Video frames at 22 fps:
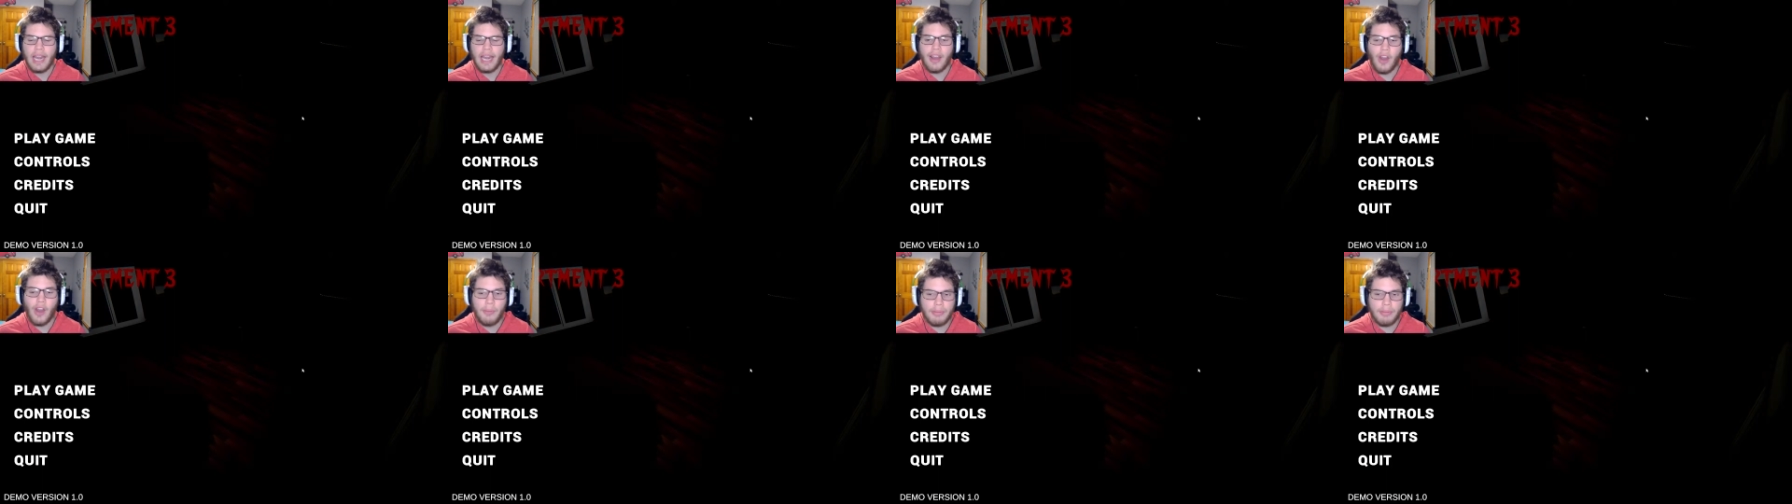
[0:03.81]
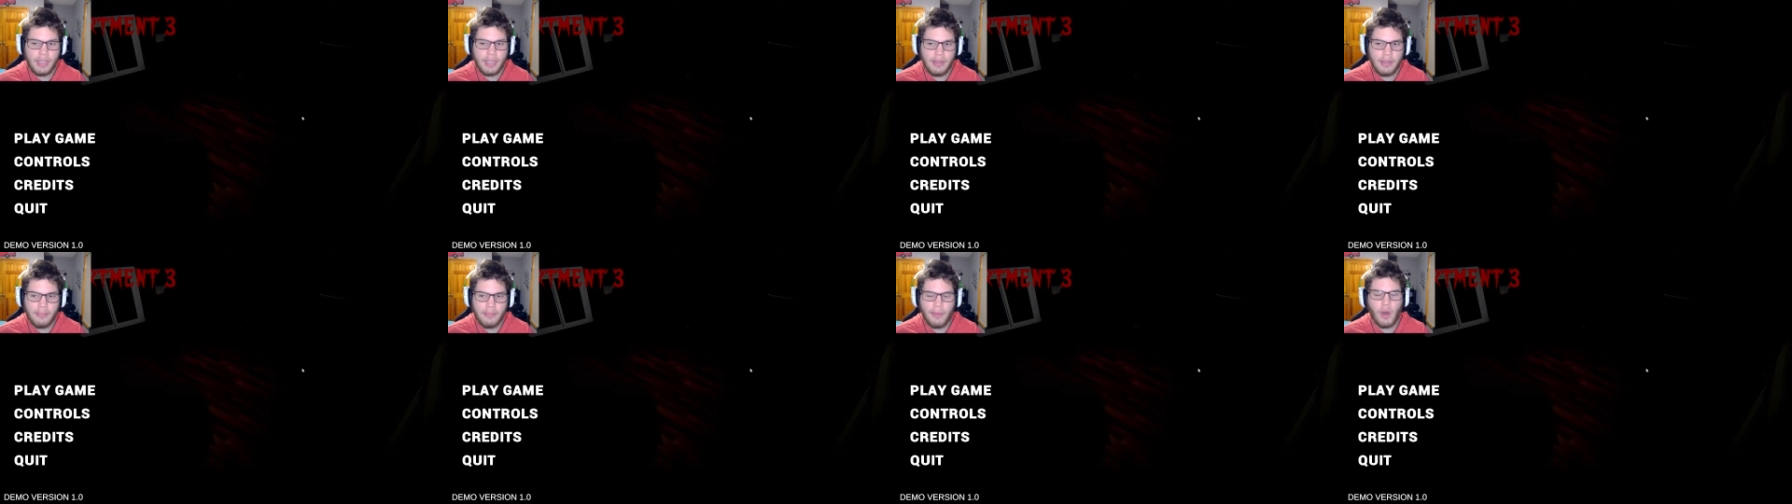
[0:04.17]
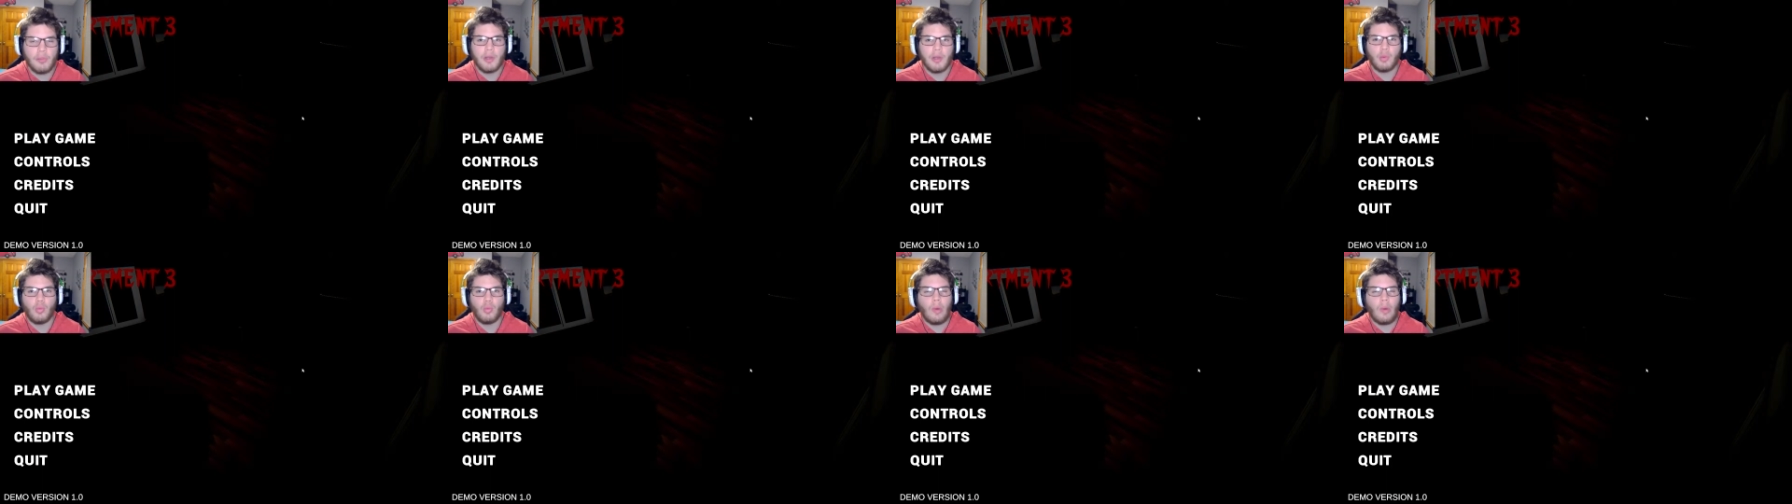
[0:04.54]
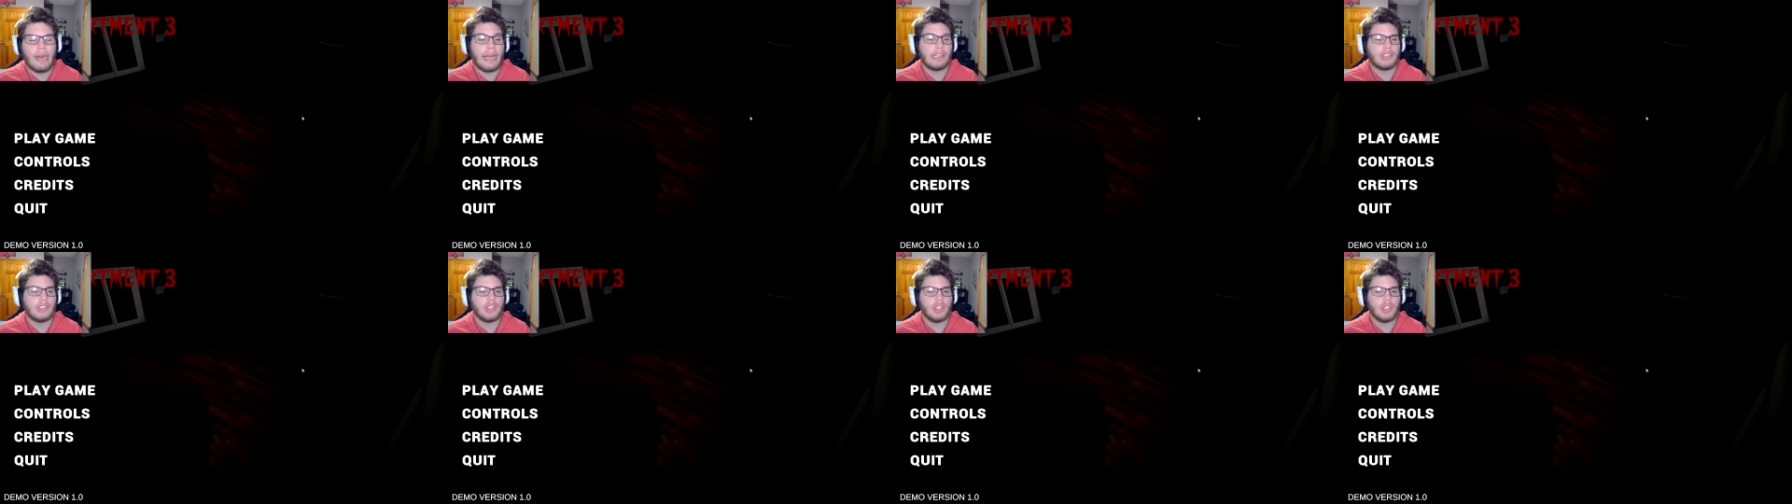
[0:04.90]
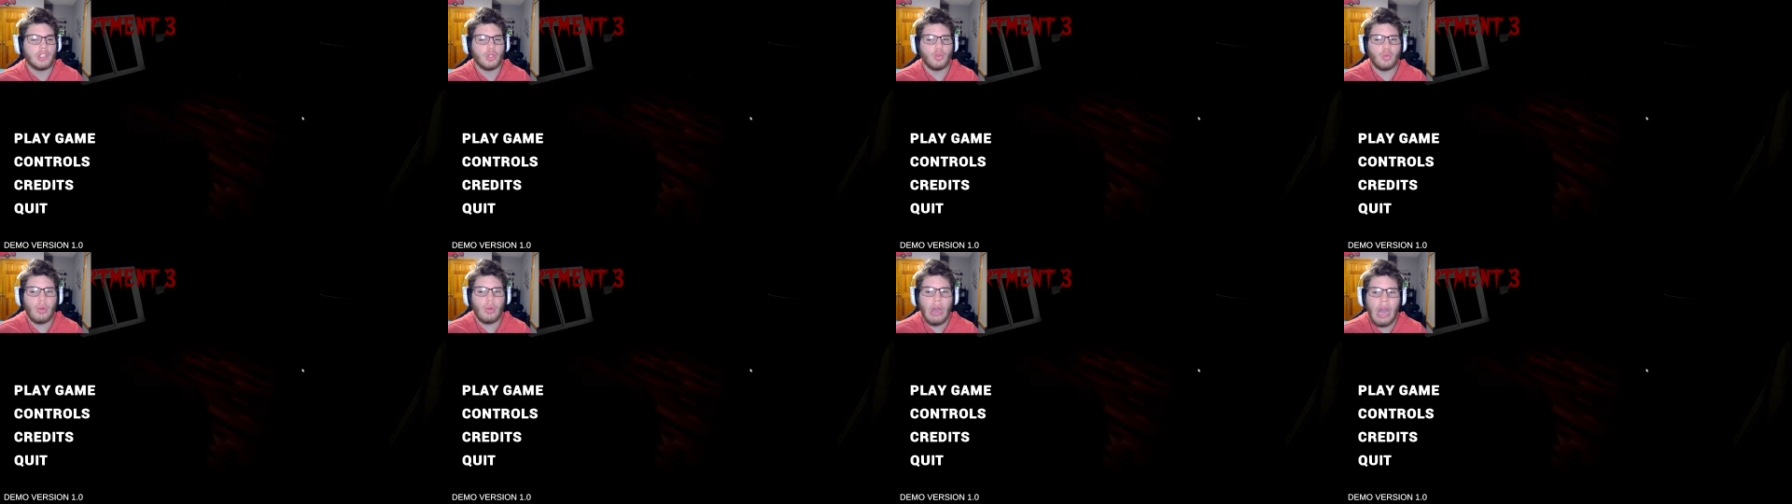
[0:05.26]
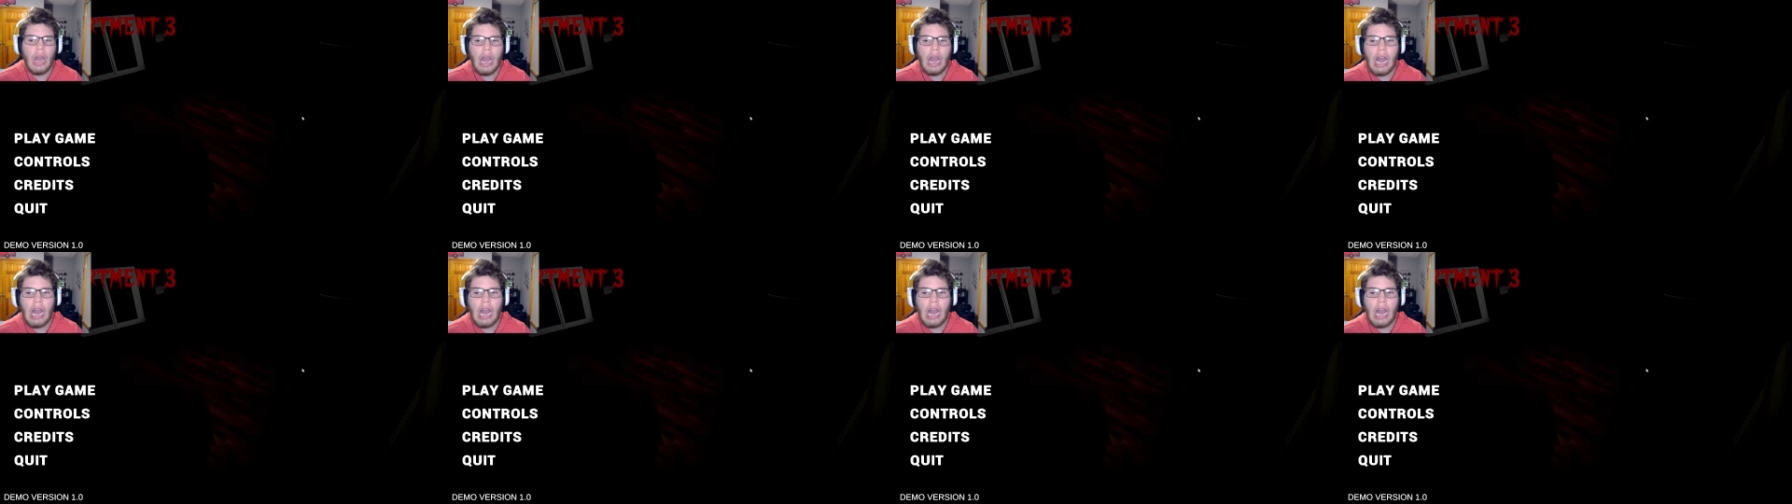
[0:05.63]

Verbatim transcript: Now I played the apartment 1 and 2,